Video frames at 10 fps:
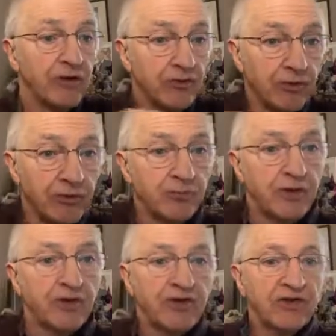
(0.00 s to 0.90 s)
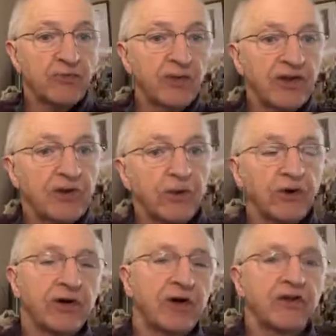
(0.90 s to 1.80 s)
recruitment process within
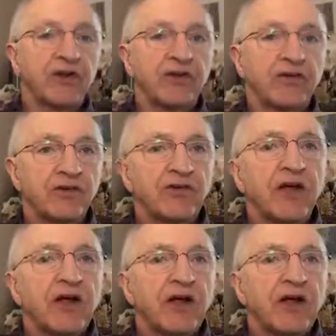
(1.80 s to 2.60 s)
organisations,